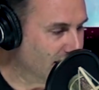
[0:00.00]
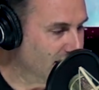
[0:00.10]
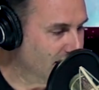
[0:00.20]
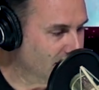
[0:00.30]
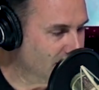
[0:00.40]
way,
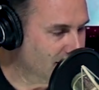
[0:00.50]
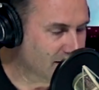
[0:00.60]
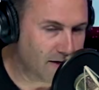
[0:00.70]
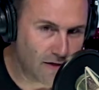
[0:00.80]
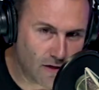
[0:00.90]

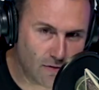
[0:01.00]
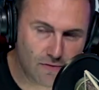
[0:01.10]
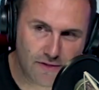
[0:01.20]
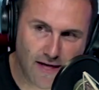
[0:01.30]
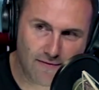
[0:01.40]
anybody that
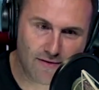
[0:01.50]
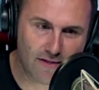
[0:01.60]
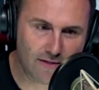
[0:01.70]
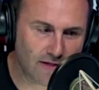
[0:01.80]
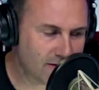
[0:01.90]
knows
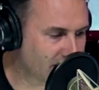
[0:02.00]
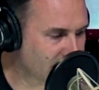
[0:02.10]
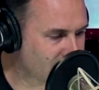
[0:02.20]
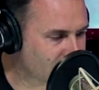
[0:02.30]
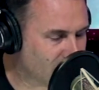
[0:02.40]
David that's
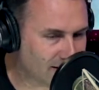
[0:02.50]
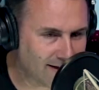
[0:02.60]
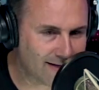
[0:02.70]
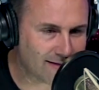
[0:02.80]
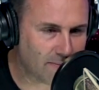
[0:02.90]
listening to this
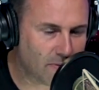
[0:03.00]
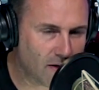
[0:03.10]
podcast, I